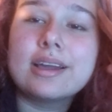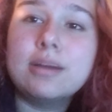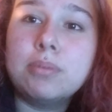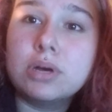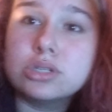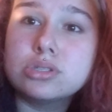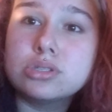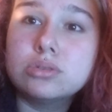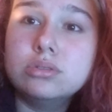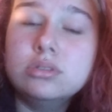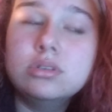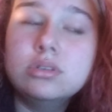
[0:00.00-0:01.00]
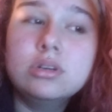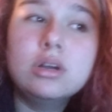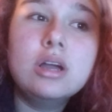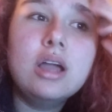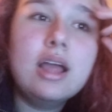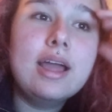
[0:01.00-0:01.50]
puzzle.
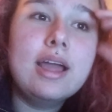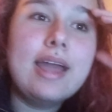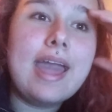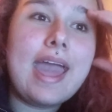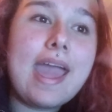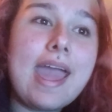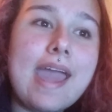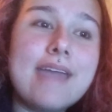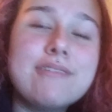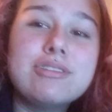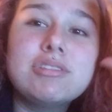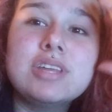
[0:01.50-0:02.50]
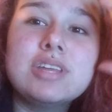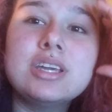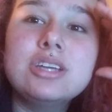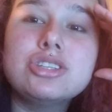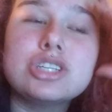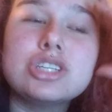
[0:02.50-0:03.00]
Everything
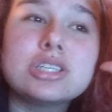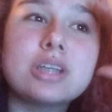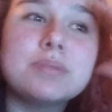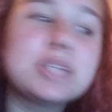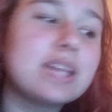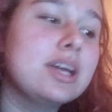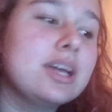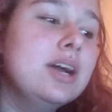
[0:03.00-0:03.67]
just comes together.